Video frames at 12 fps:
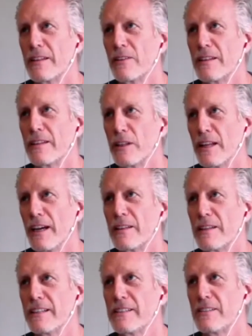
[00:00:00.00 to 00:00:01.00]

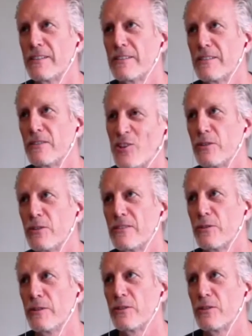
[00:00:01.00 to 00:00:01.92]
reluctance to